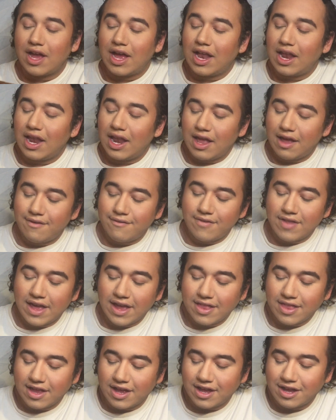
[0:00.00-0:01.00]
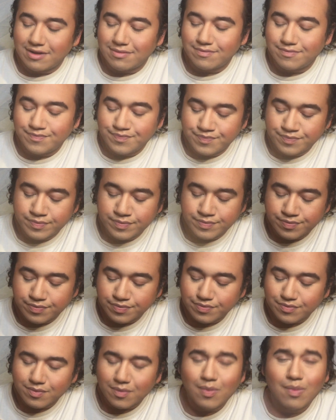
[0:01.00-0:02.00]
I love like the,
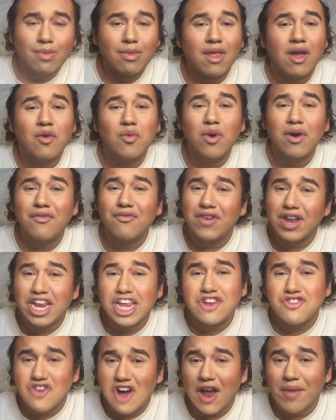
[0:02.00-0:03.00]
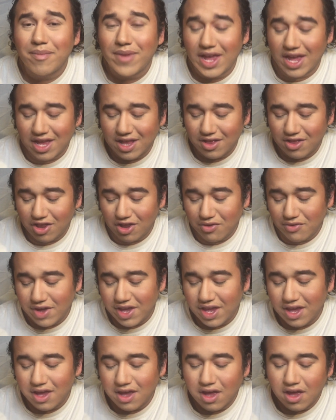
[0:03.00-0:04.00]
what really drawed me in
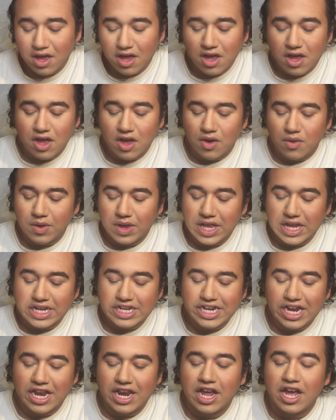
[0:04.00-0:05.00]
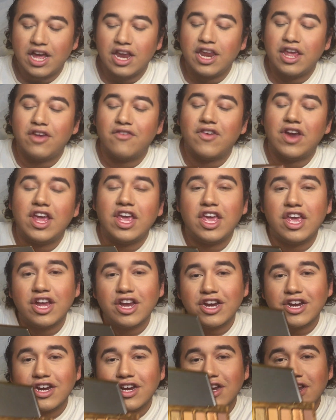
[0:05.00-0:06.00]
low-key was the shade Honey right
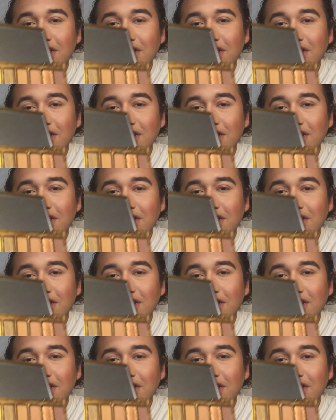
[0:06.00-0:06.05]
here,